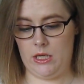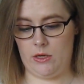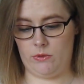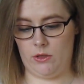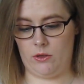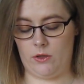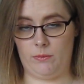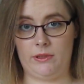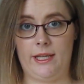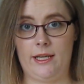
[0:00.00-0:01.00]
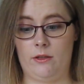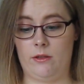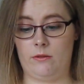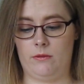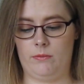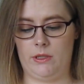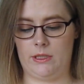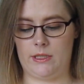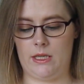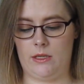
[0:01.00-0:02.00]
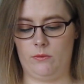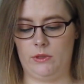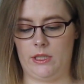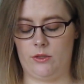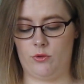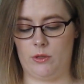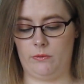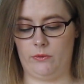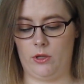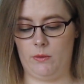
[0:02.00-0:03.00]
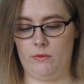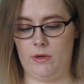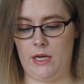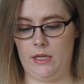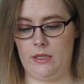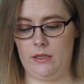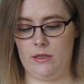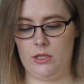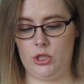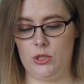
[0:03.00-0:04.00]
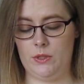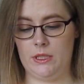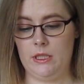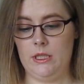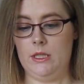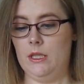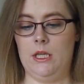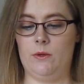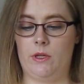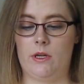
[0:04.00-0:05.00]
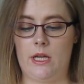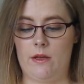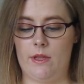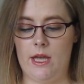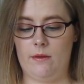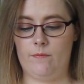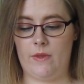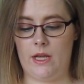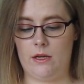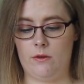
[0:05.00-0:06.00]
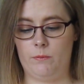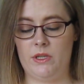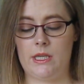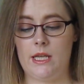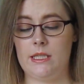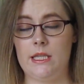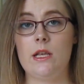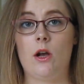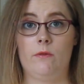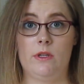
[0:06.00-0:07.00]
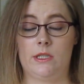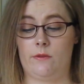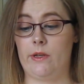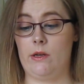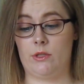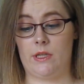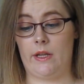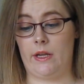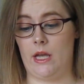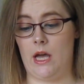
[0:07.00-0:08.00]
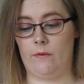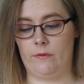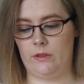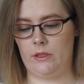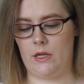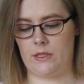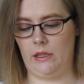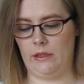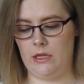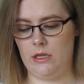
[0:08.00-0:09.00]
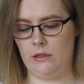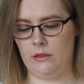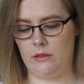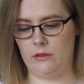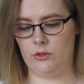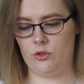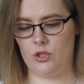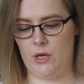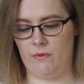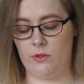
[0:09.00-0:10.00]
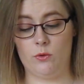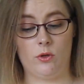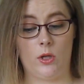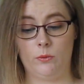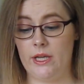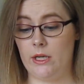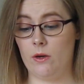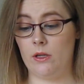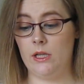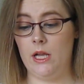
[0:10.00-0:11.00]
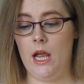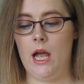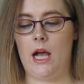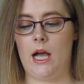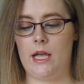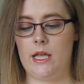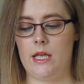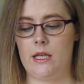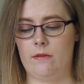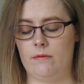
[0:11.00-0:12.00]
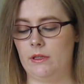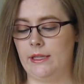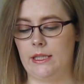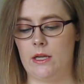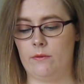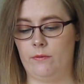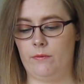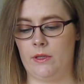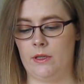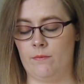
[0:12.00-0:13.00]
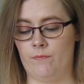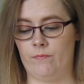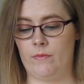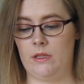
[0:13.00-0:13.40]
Now we're not gonna play though because then I will get in trouble for copyright issues. We can't have that. Now, besides the obvious favorites that I had, Castle on the Hill, Share With You, Galway Girl, I love um,